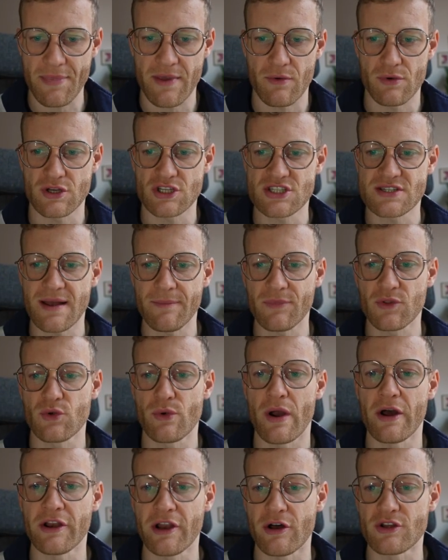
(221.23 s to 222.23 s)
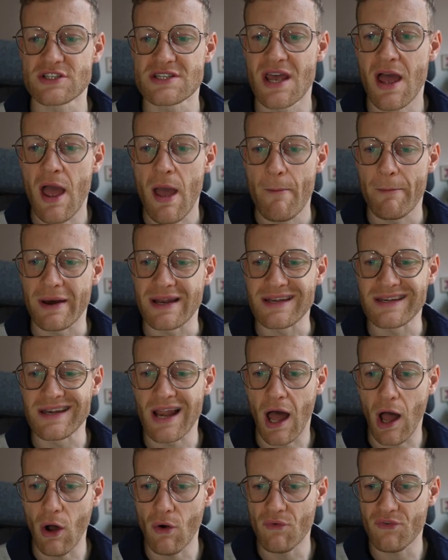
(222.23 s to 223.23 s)
There were some drawdowns, but
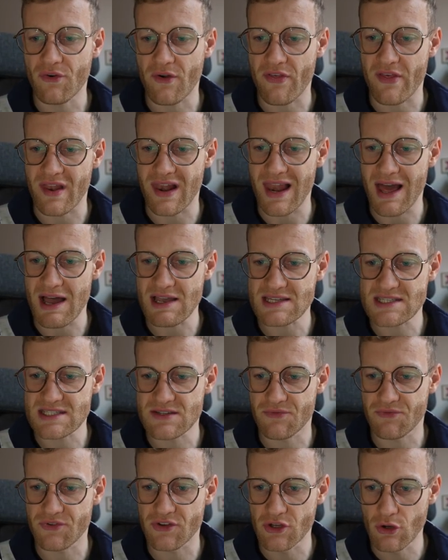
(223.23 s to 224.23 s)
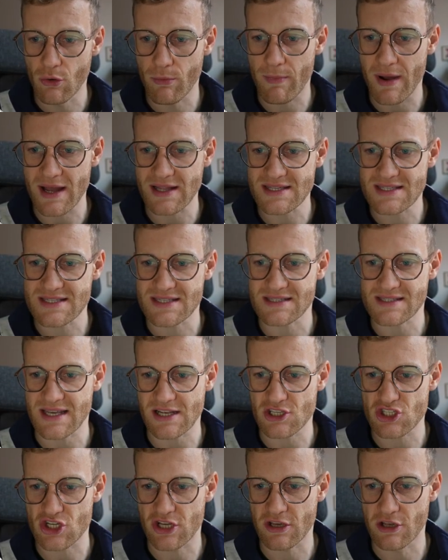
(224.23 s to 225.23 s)
now for the last few months it's
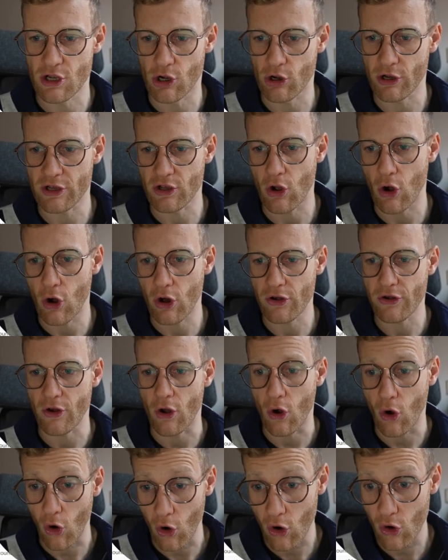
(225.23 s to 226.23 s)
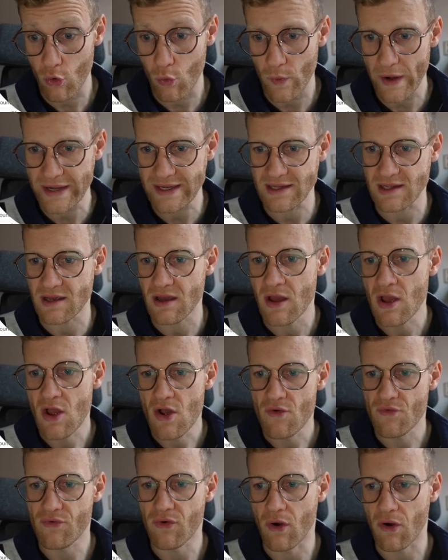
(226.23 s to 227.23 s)
actually going on already
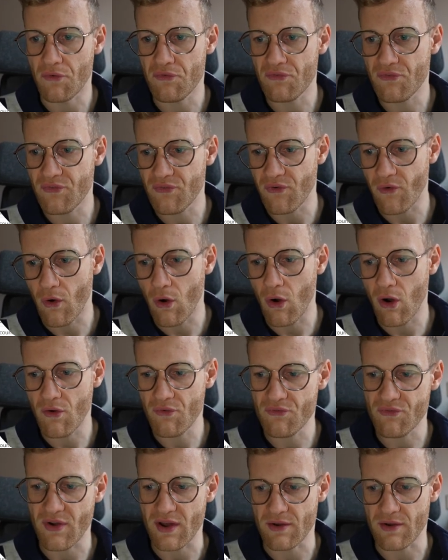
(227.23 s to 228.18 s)
for four